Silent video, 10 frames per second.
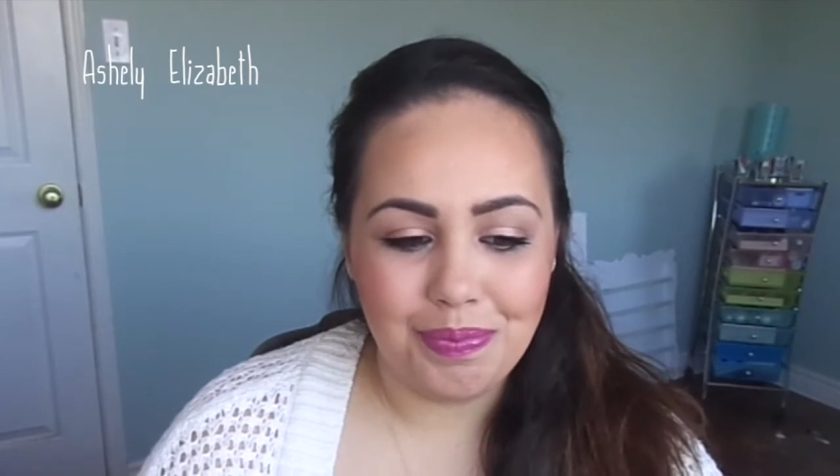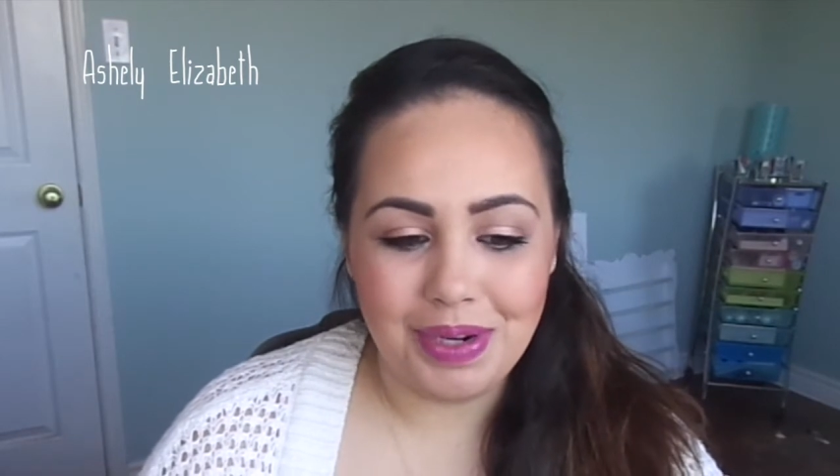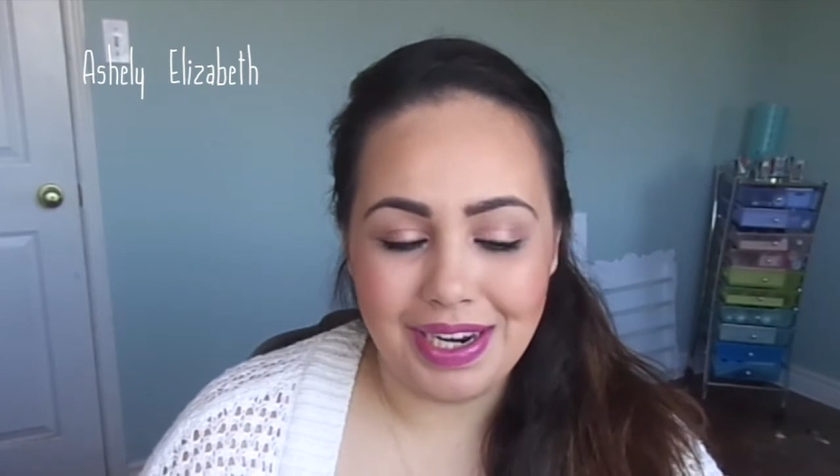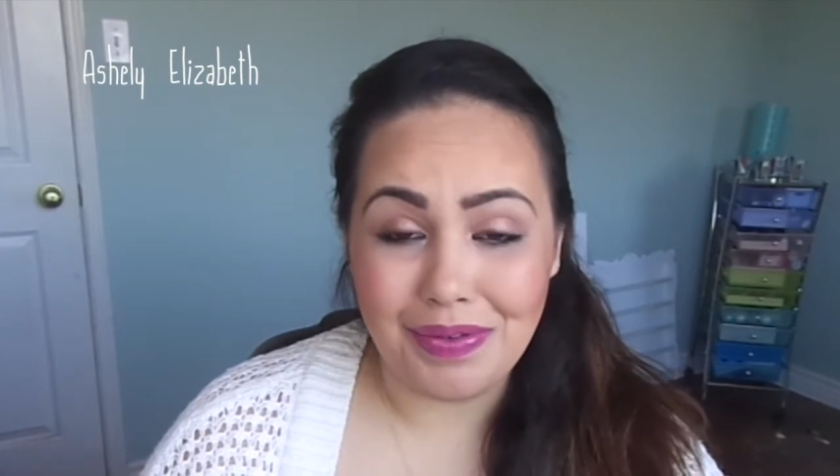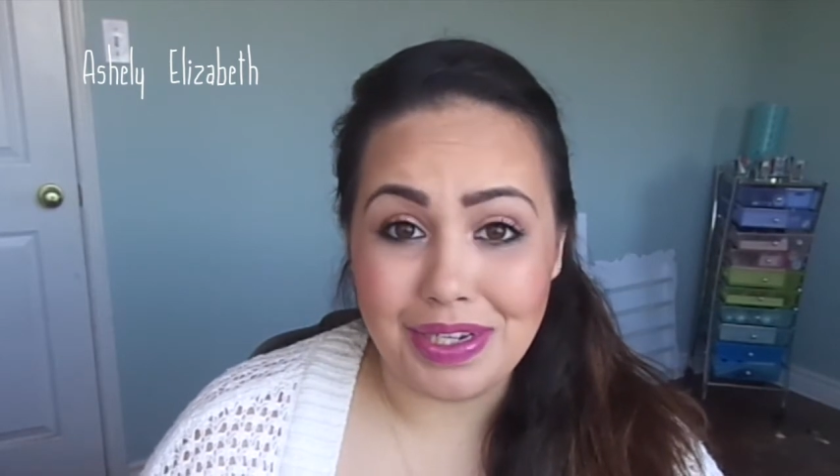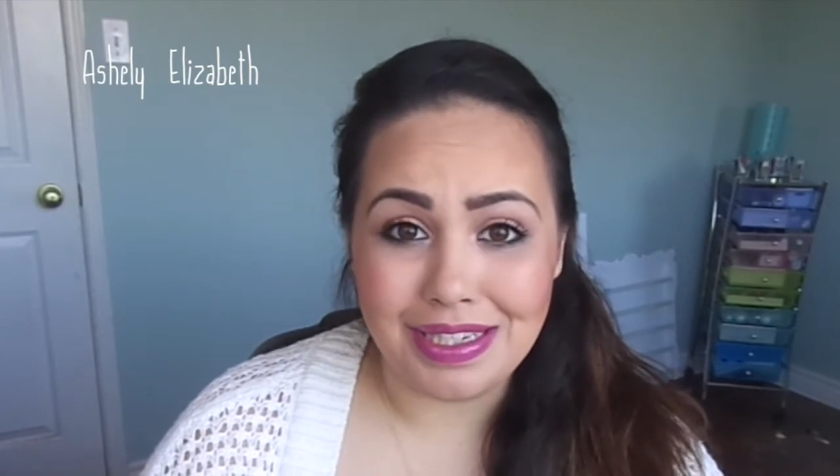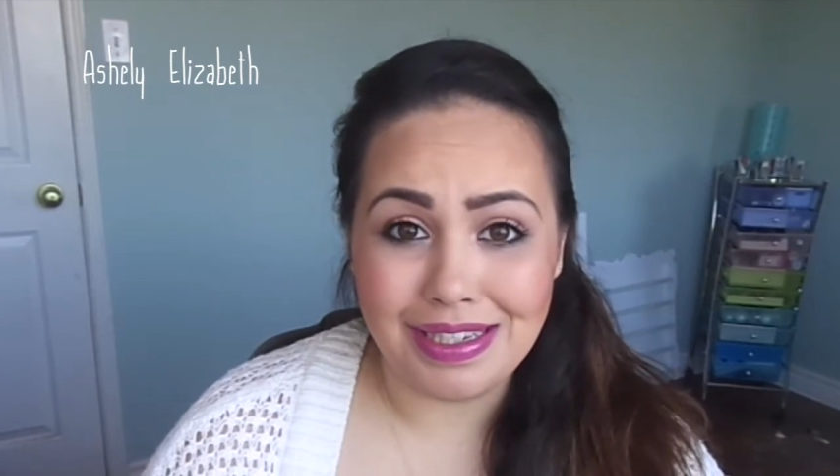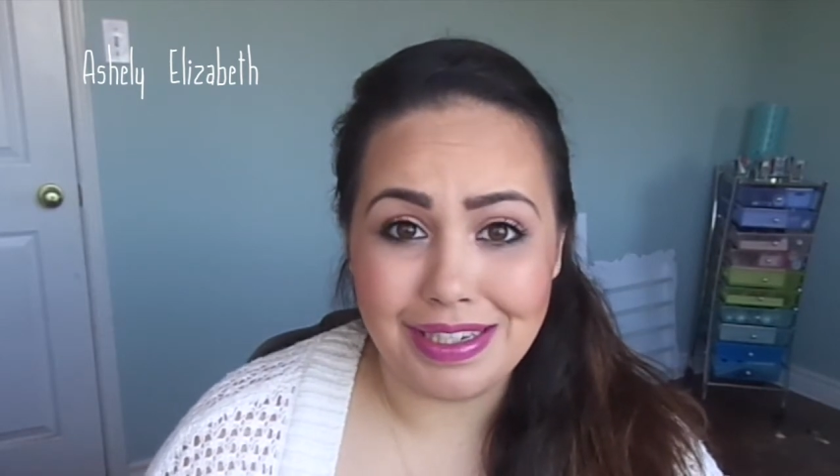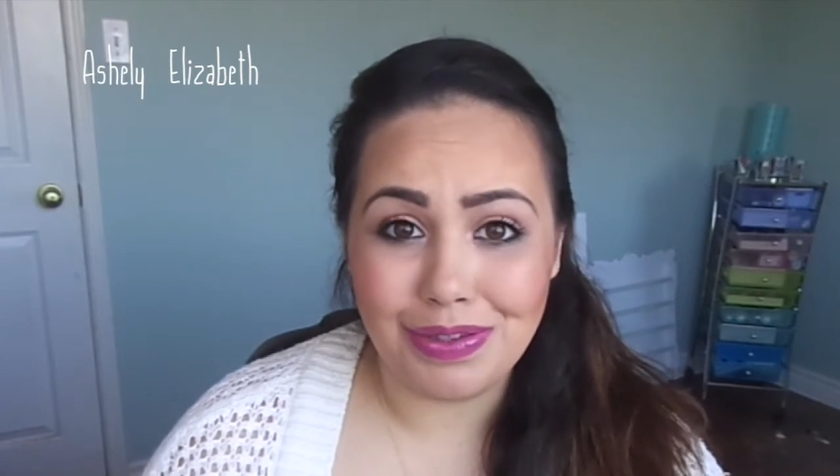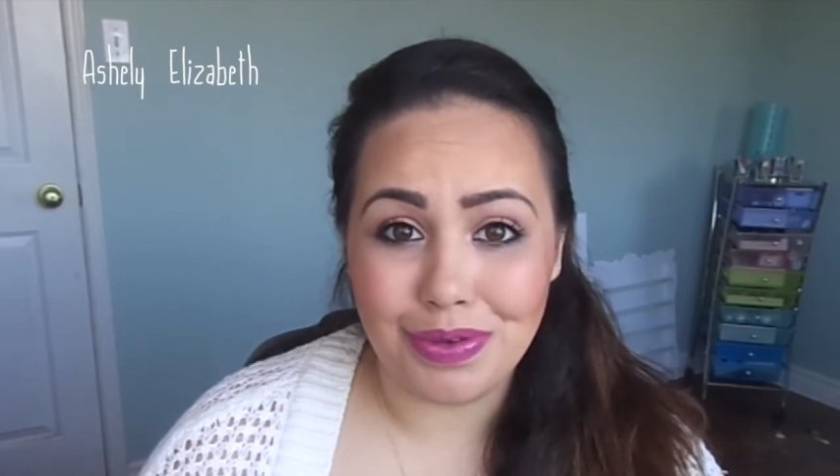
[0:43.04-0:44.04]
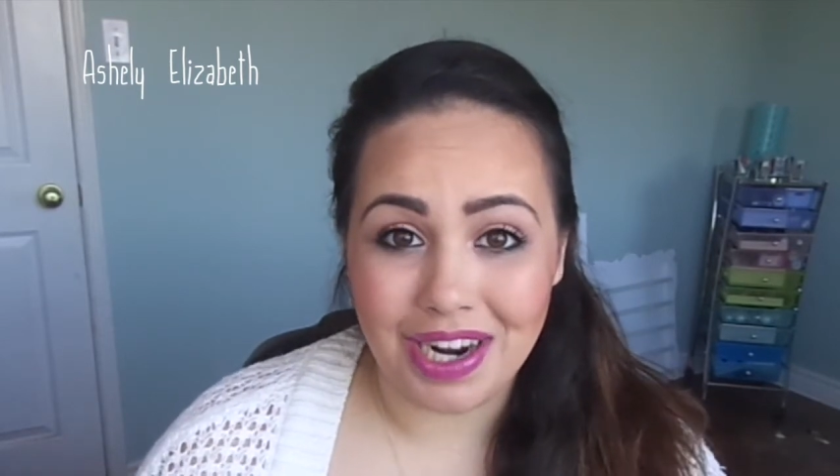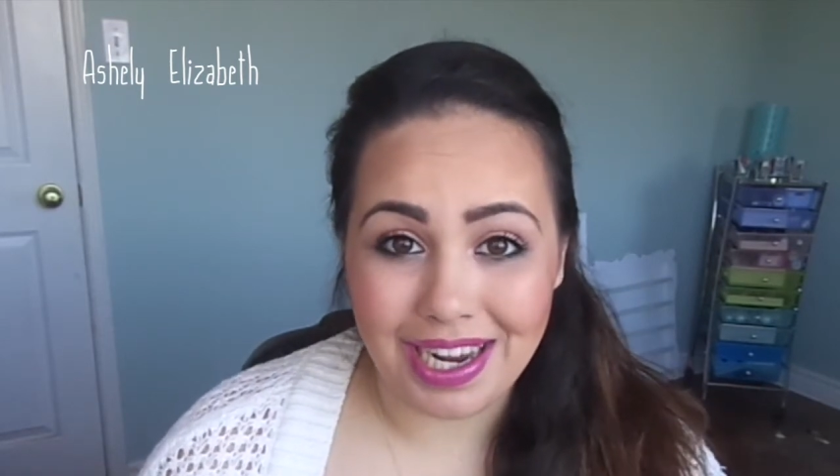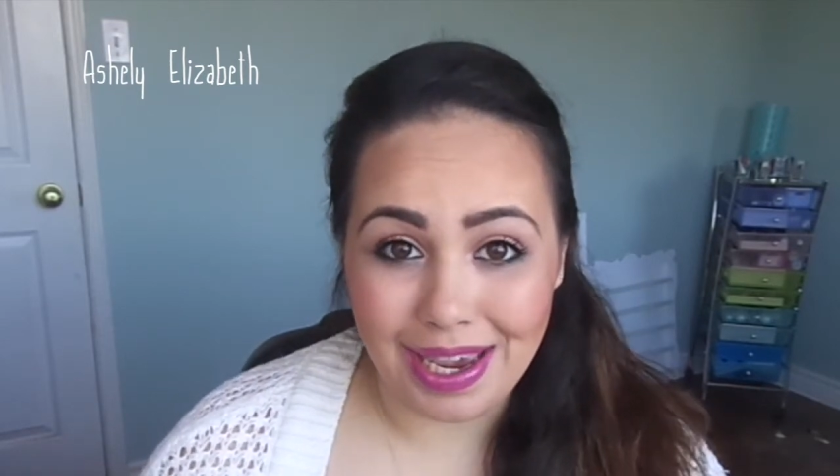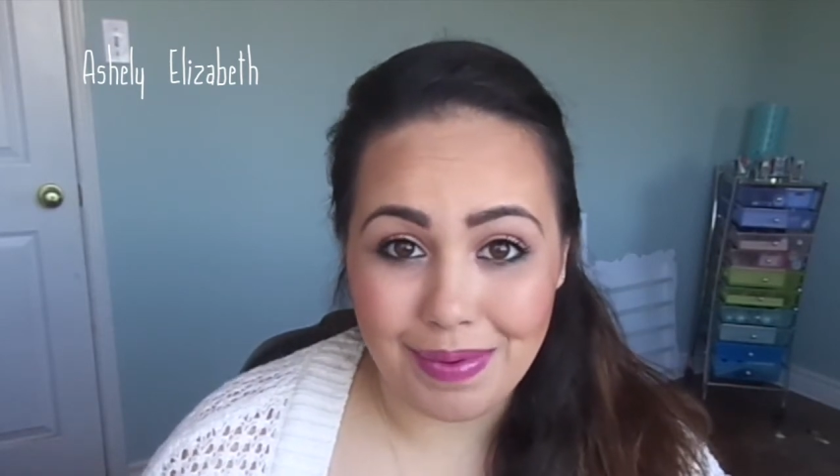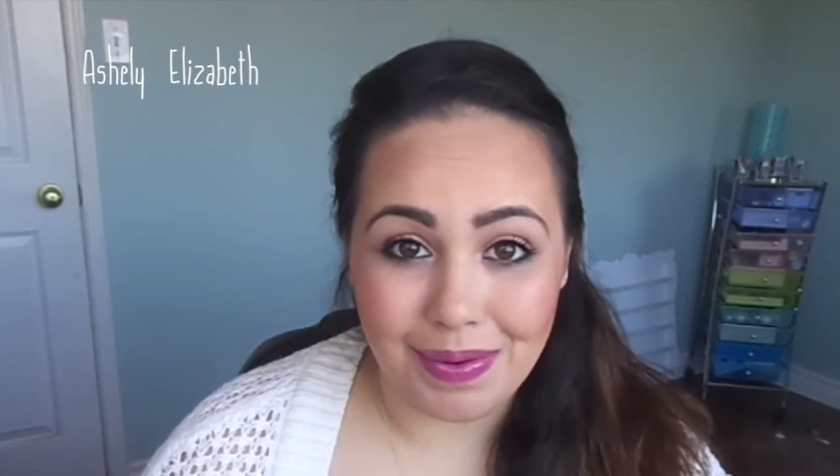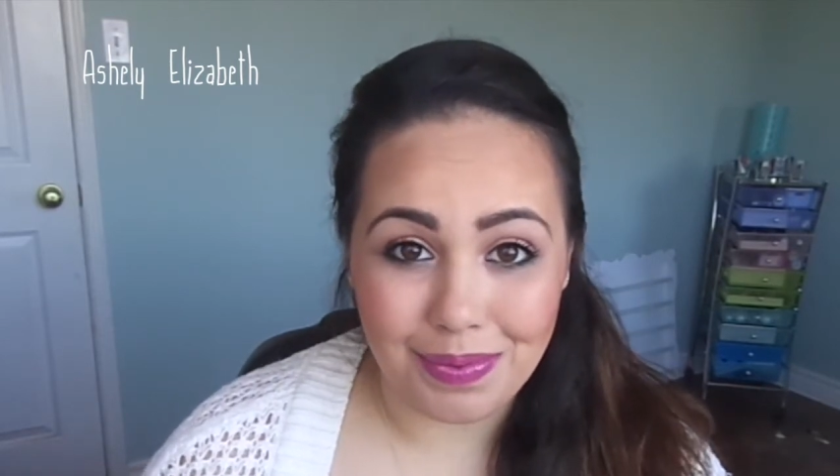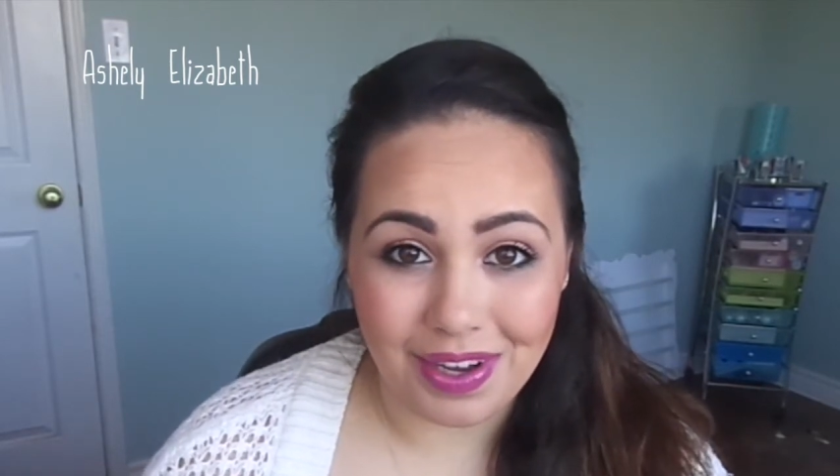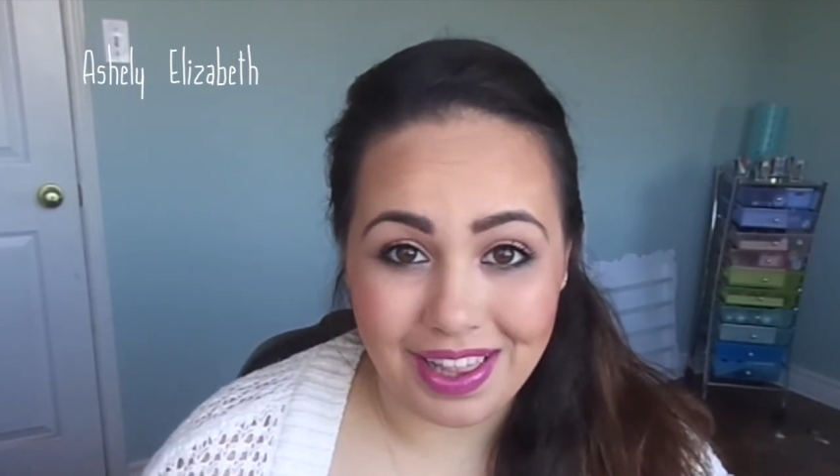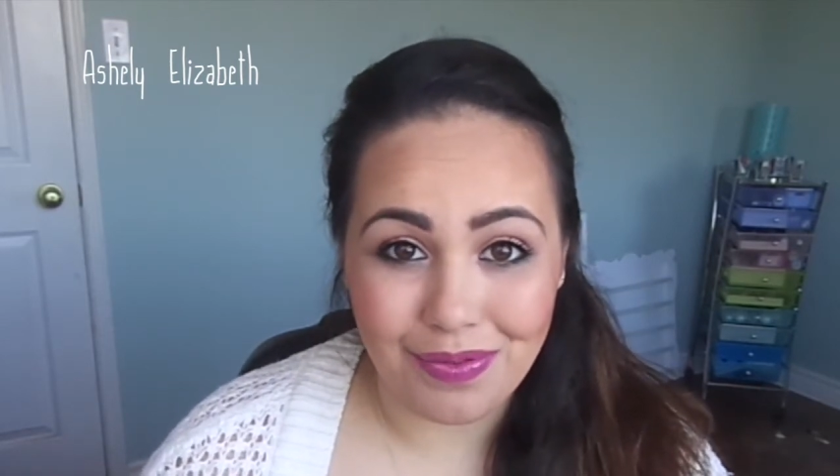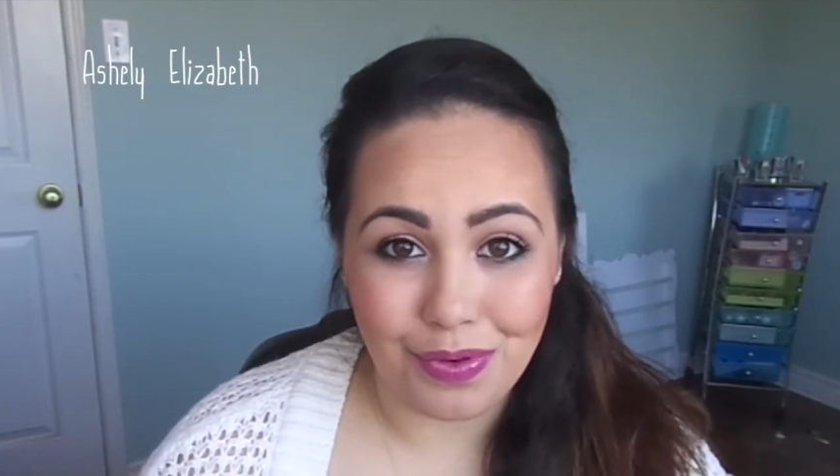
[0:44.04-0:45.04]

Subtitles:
But anyways, this is what I came up with